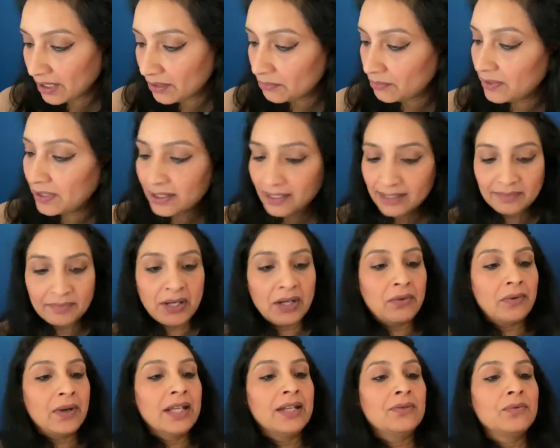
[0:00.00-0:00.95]
Where is my
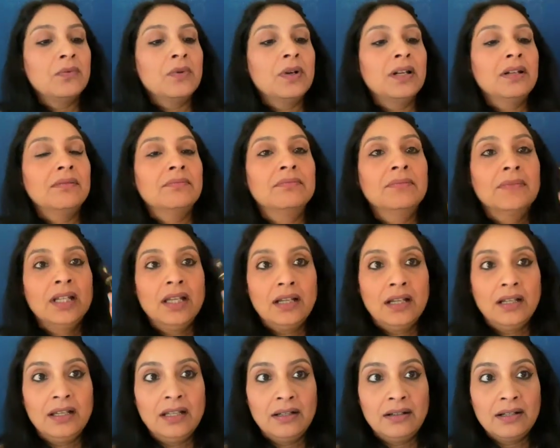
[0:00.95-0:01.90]
right one?
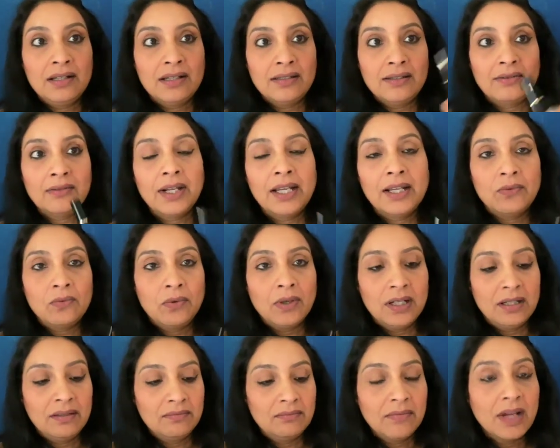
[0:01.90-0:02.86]
Here is the right one.
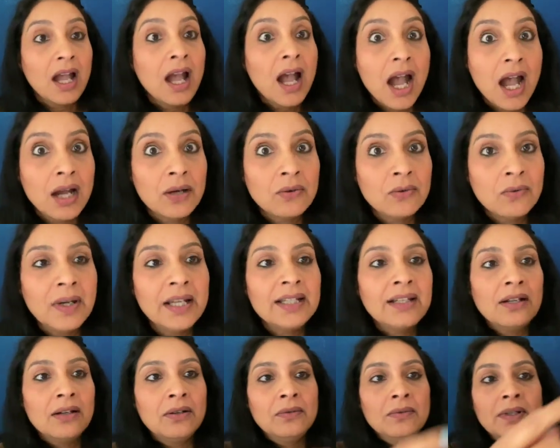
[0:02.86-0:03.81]
How do I
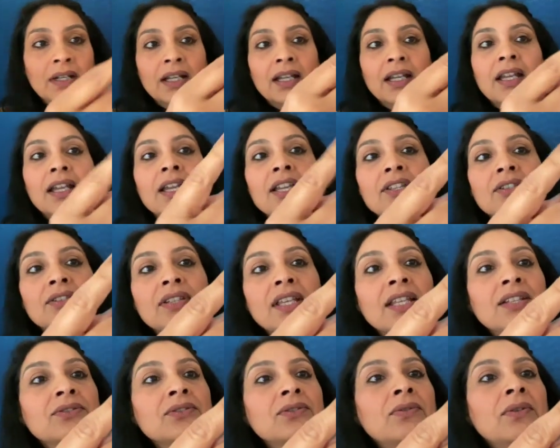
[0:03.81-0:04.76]
know? It
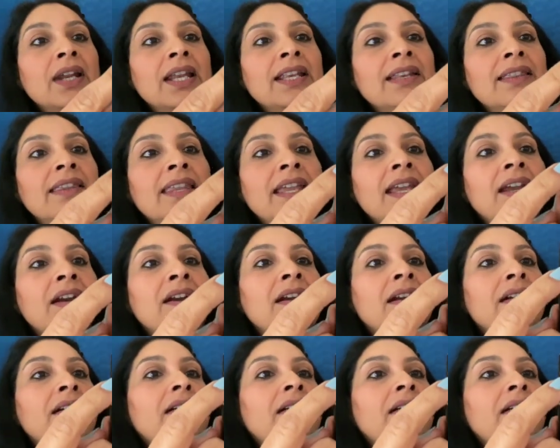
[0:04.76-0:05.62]
says right there.